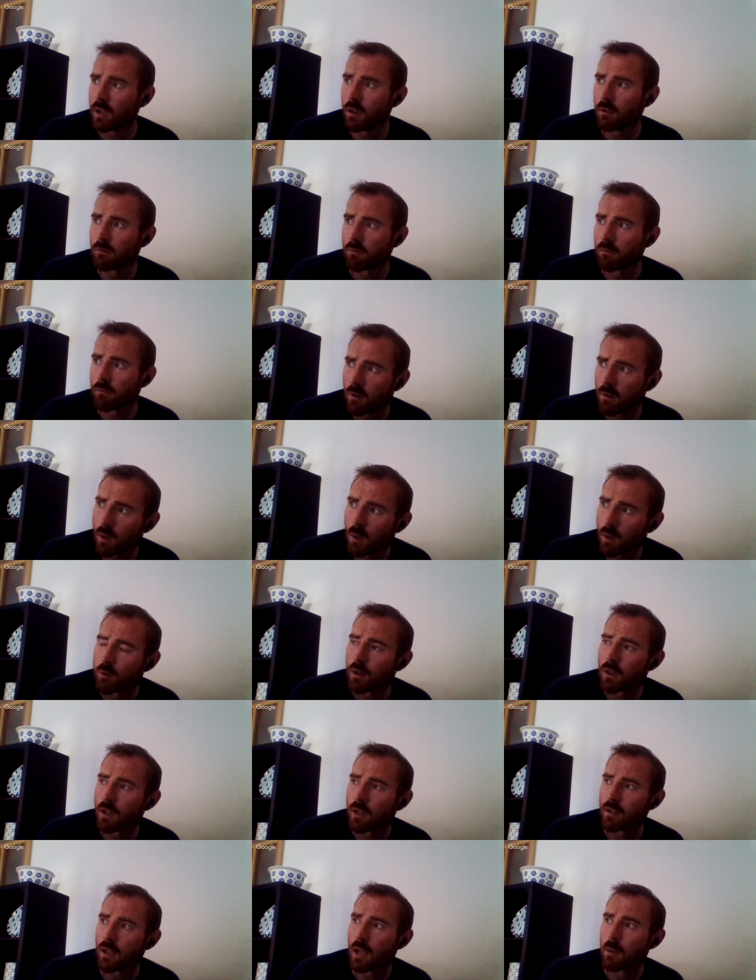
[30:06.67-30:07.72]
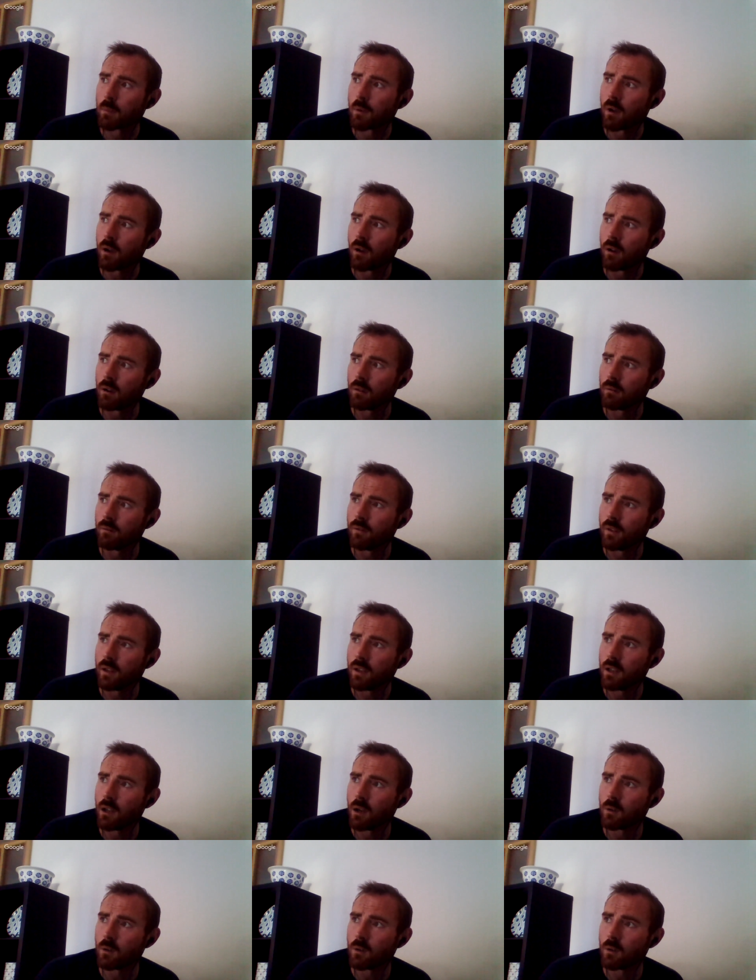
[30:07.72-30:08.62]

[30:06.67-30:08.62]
really brilliant app called Video